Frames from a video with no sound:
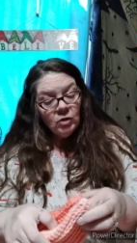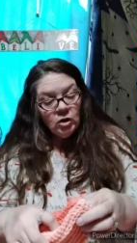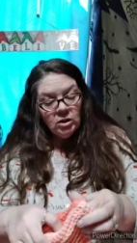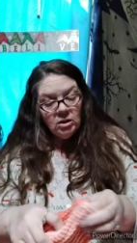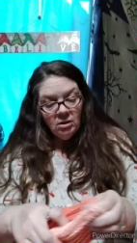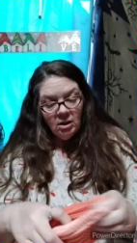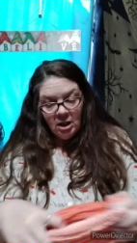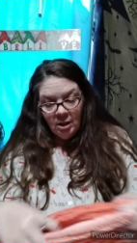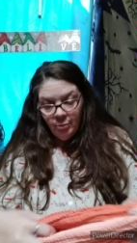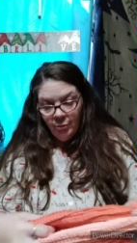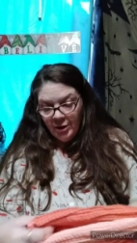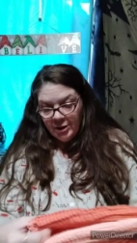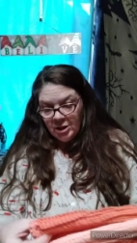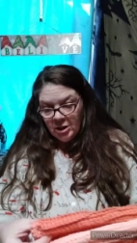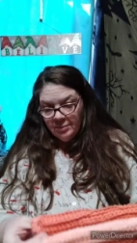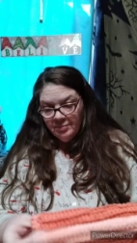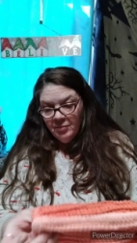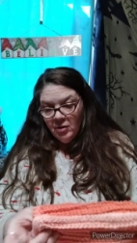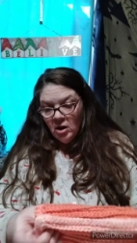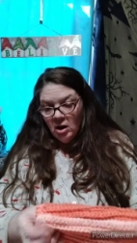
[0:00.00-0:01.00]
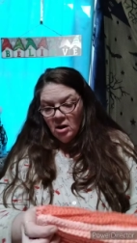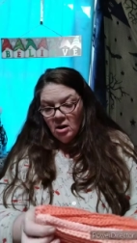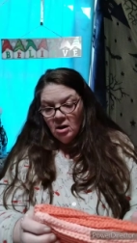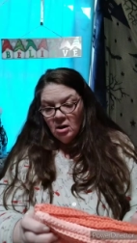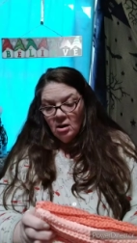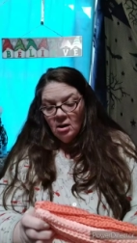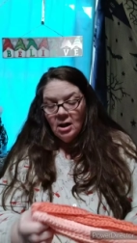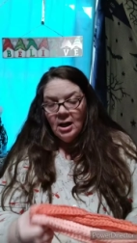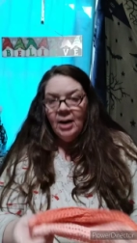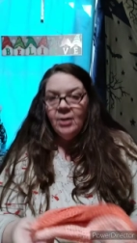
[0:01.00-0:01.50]
So keep watching.
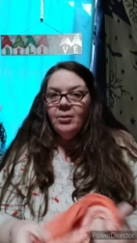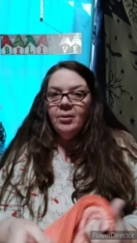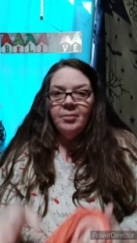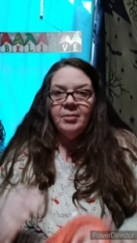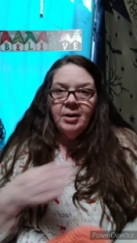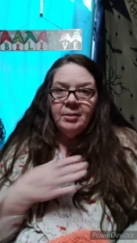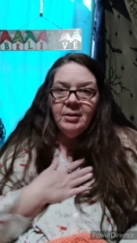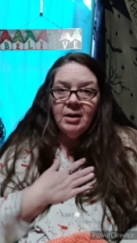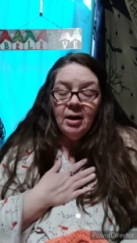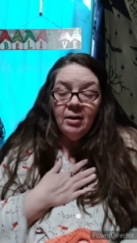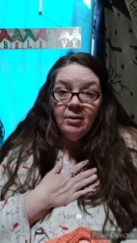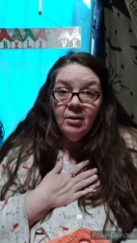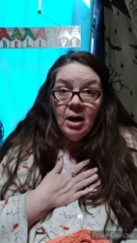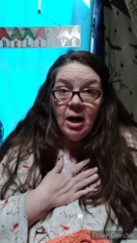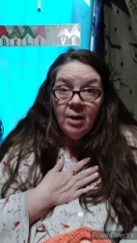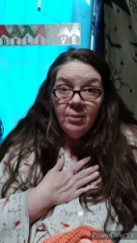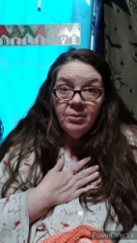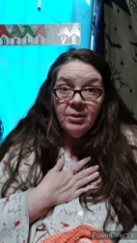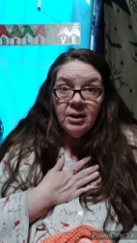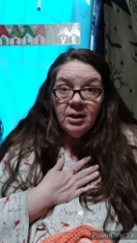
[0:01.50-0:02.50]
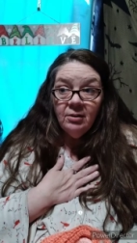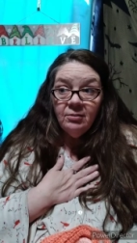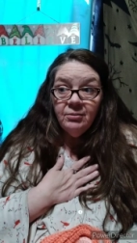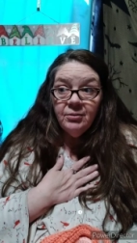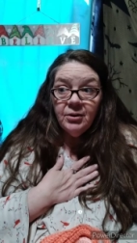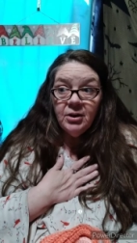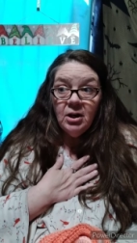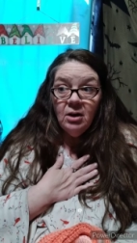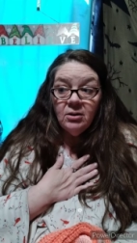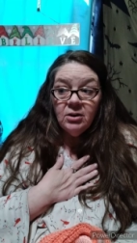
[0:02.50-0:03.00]
I would love
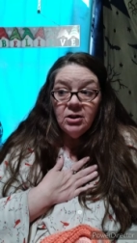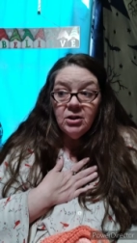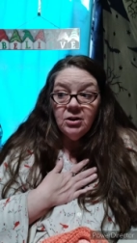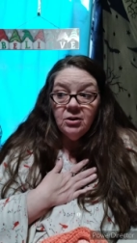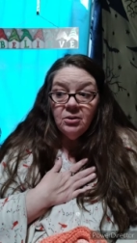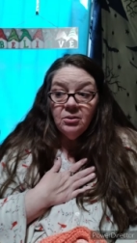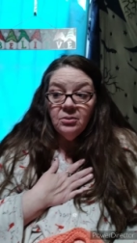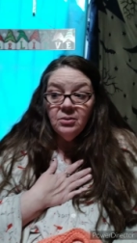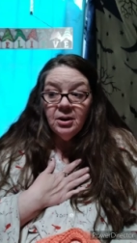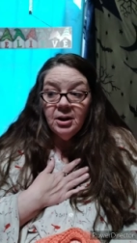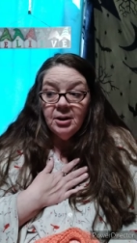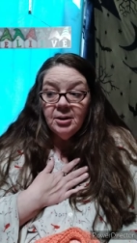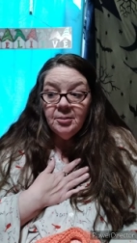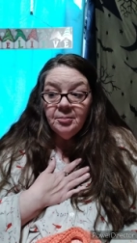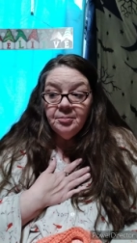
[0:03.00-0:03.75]
for y'all to.